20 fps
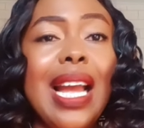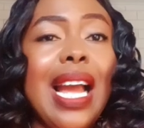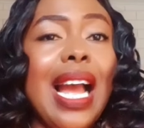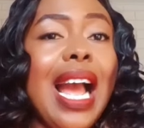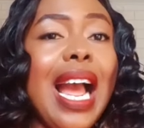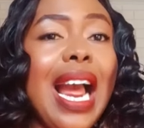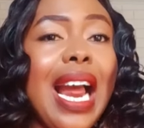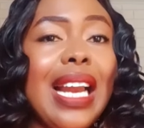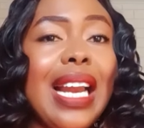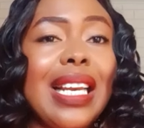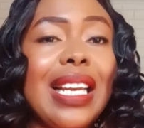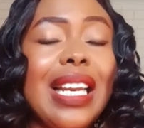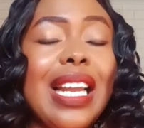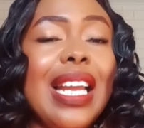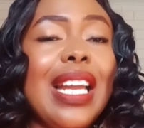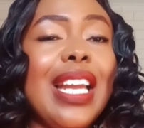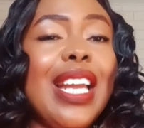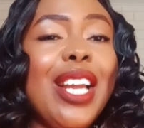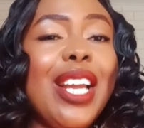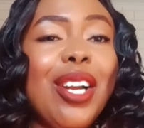and
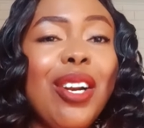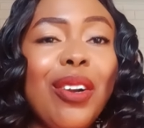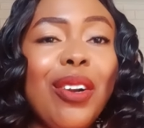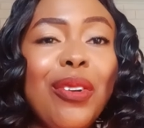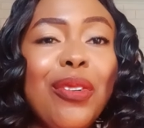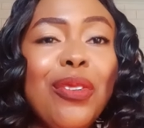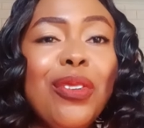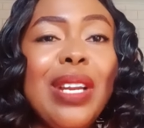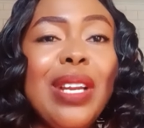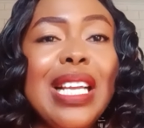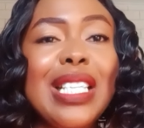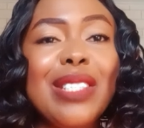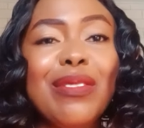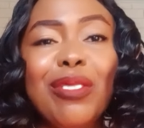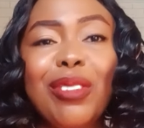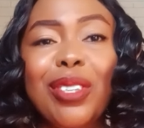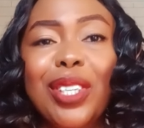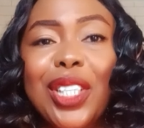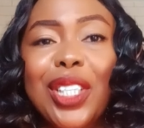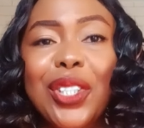include
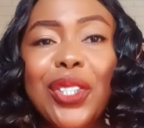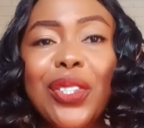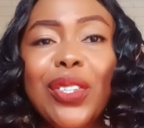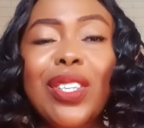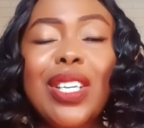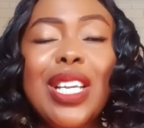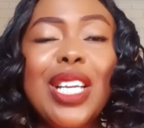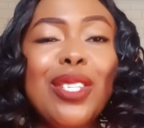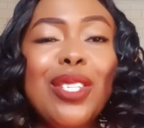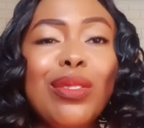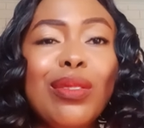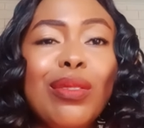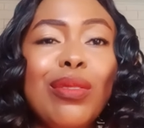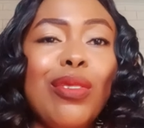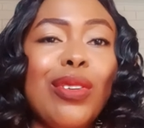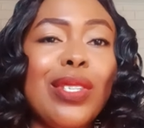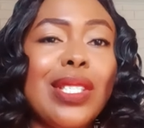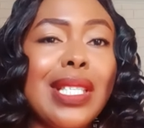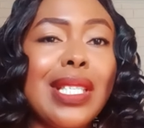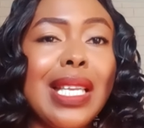exfoliation into
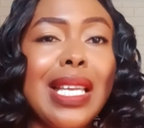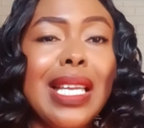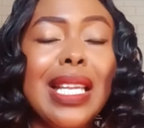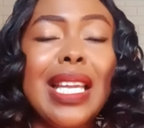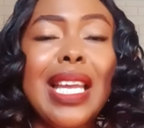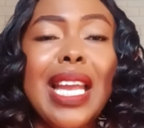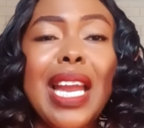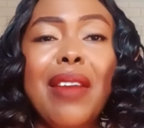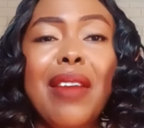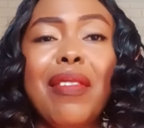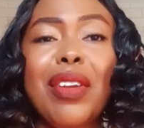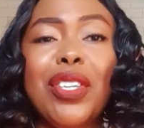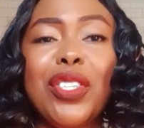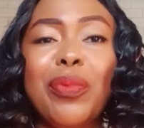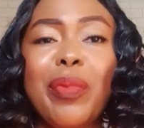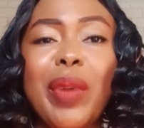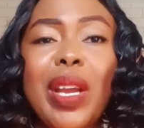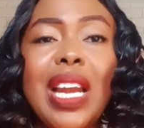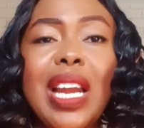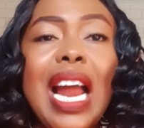your skincare
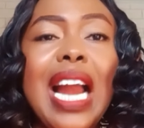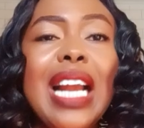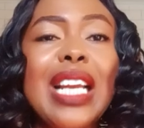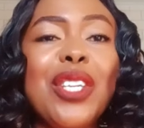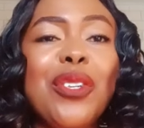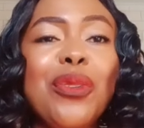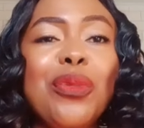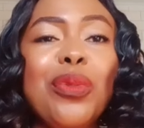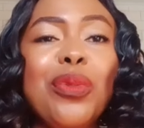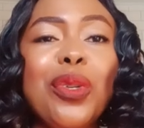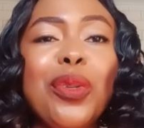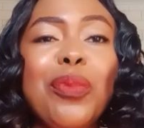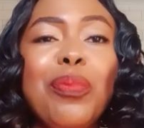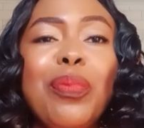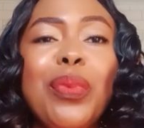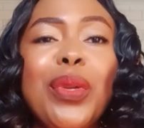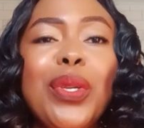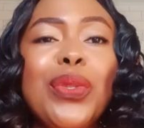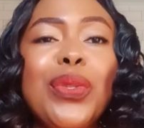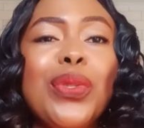regimen, and you
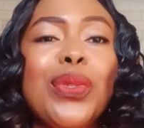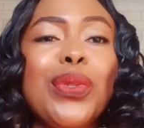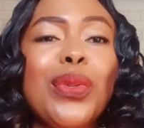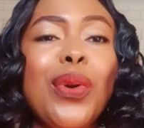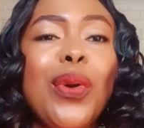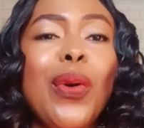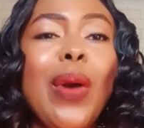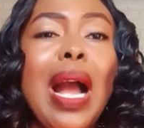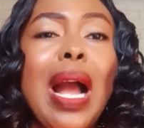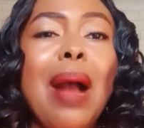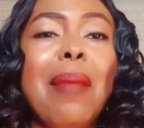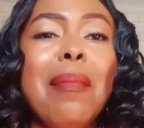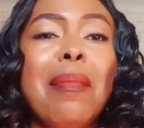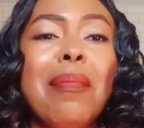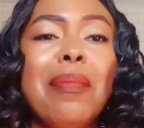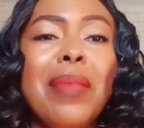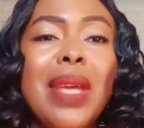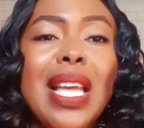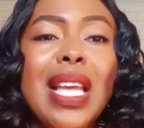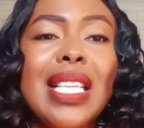will be so
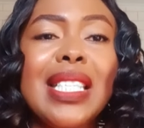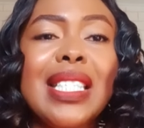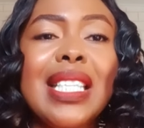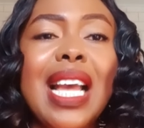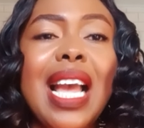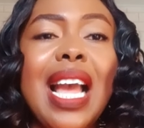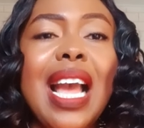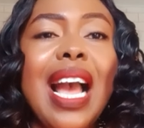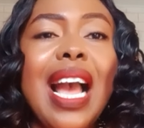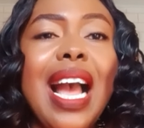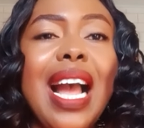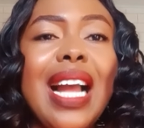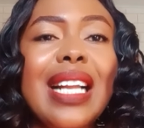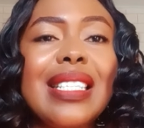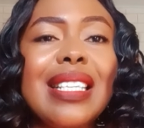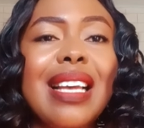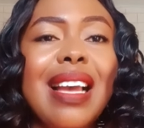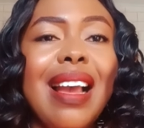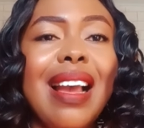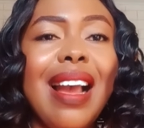amazed
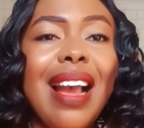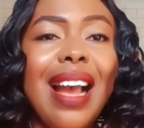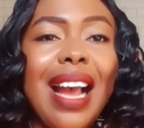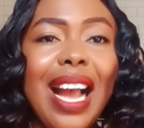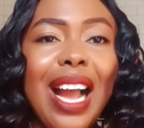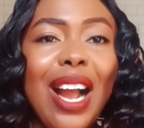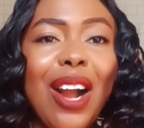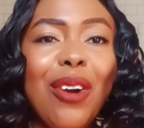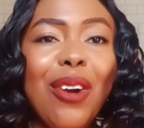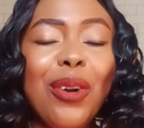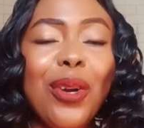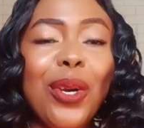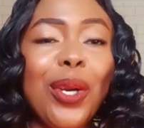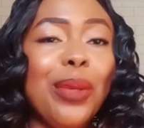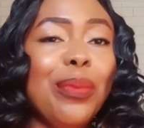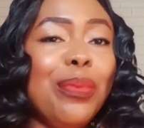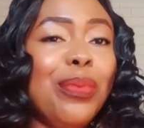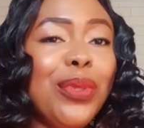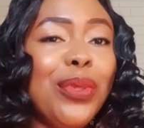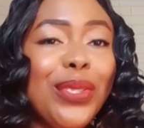at how
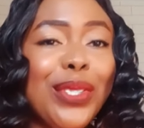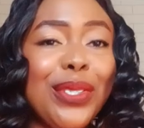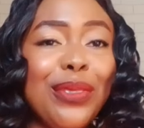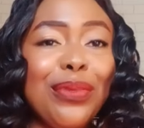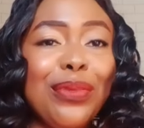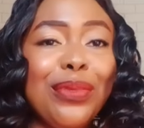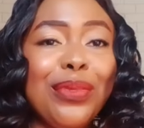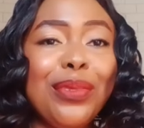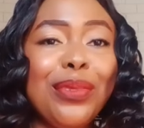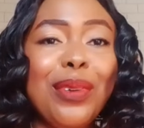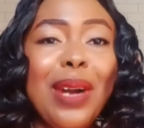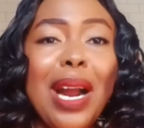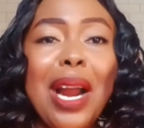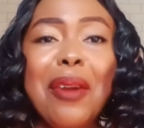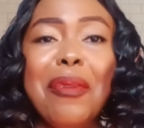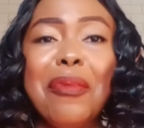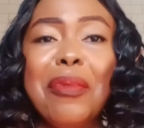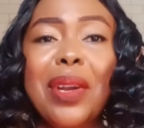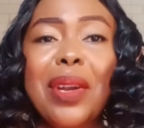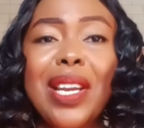beautiful
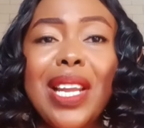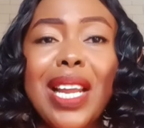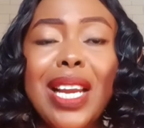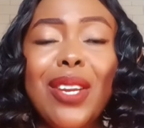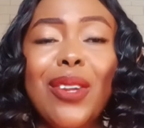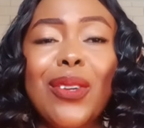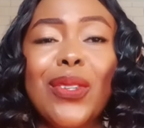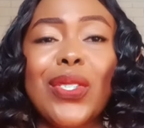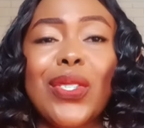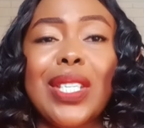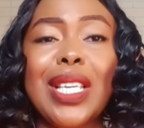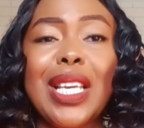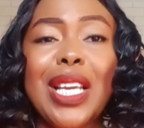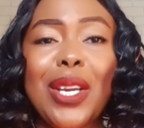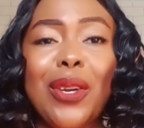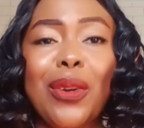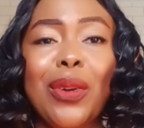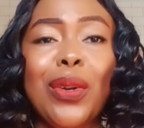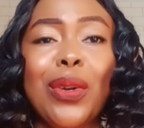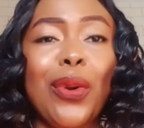and radiant your
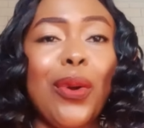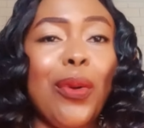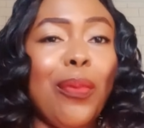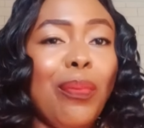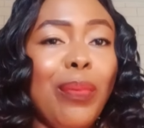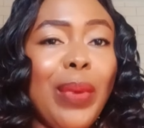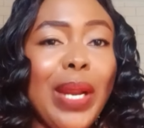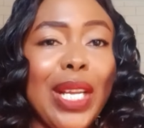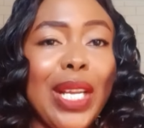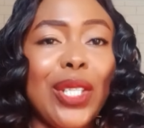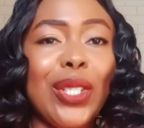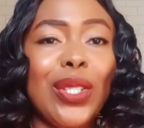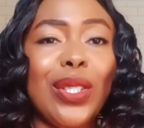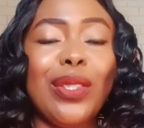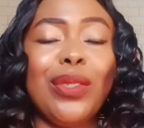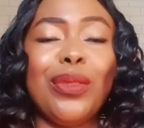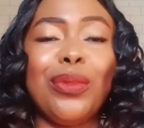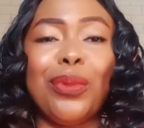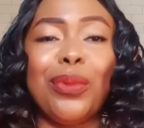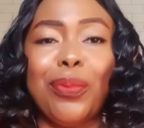skin
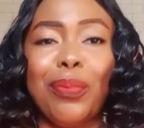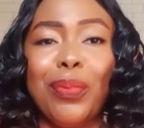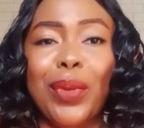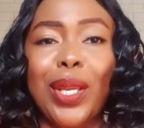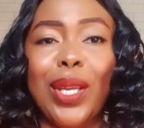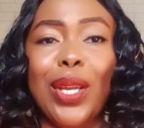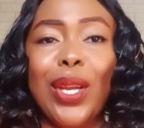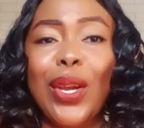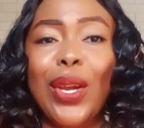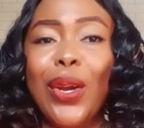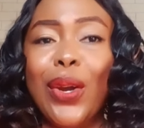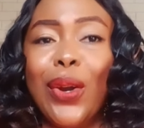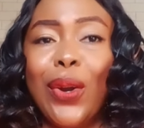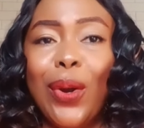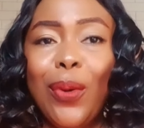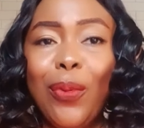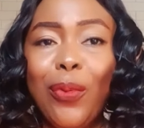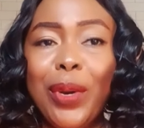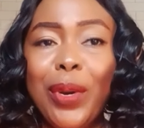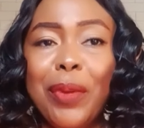complexion will be.
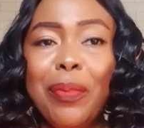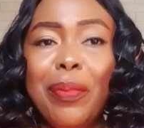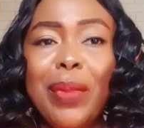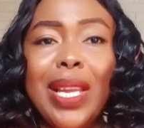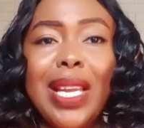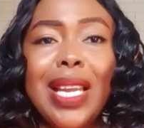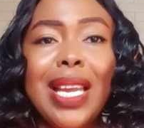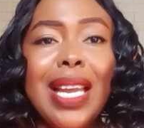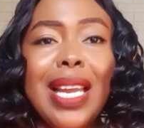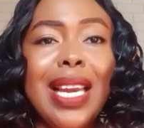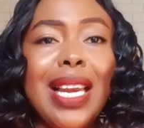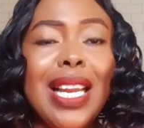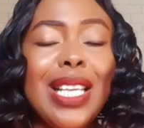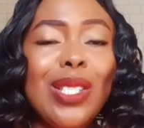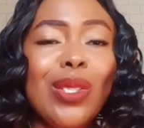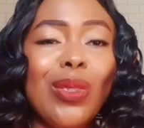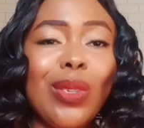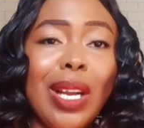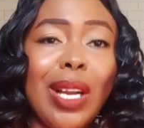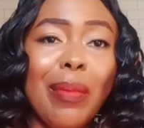Come with me.
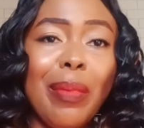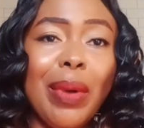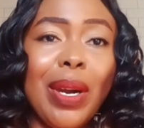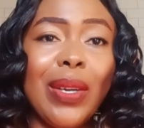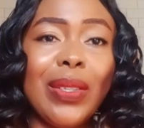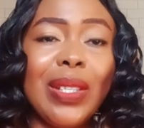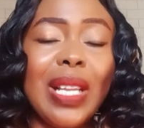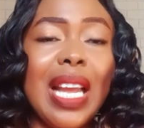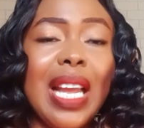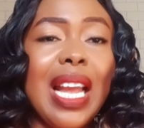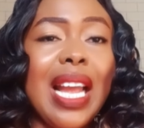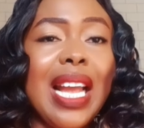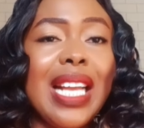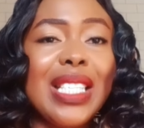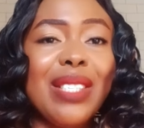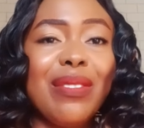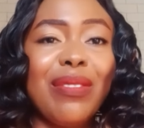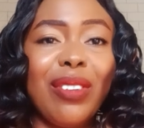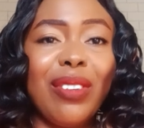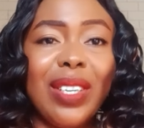Let's talk about
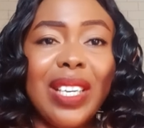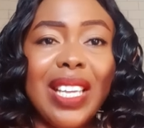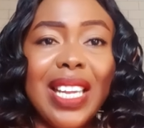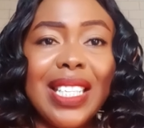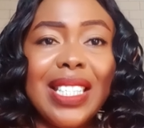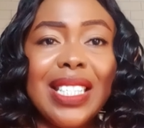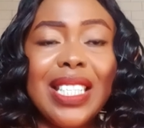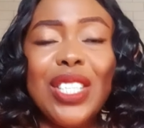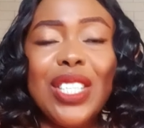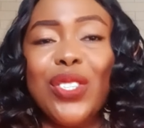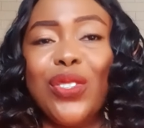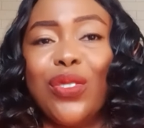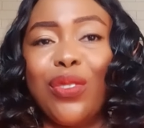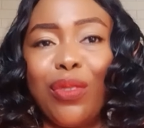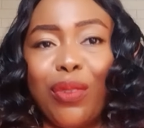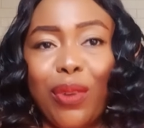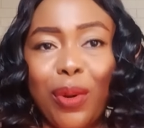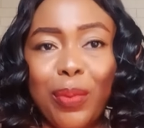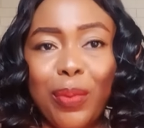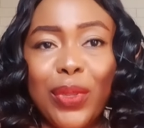exfoliating
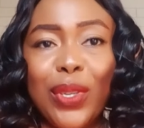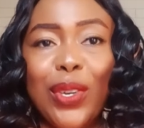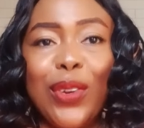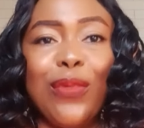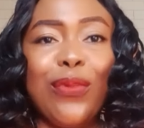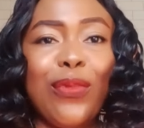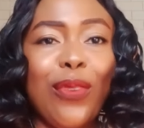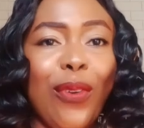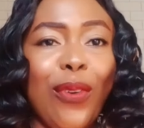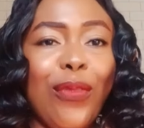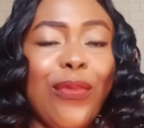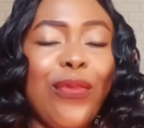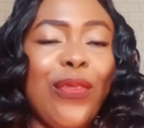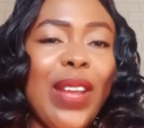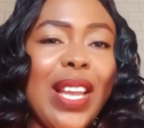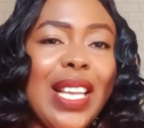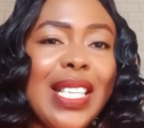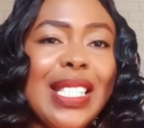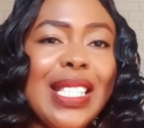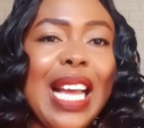scrubs for
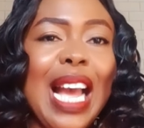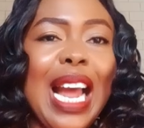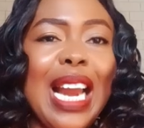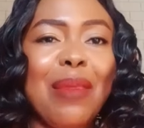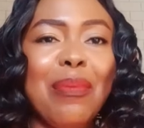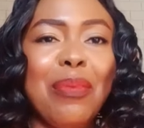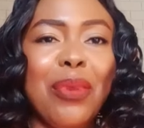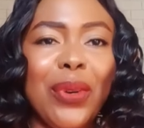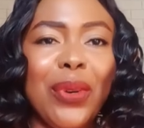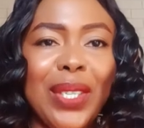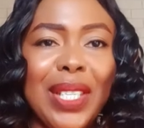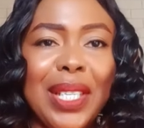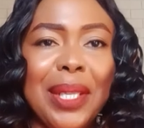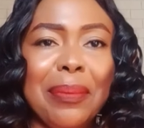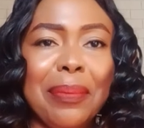face and body.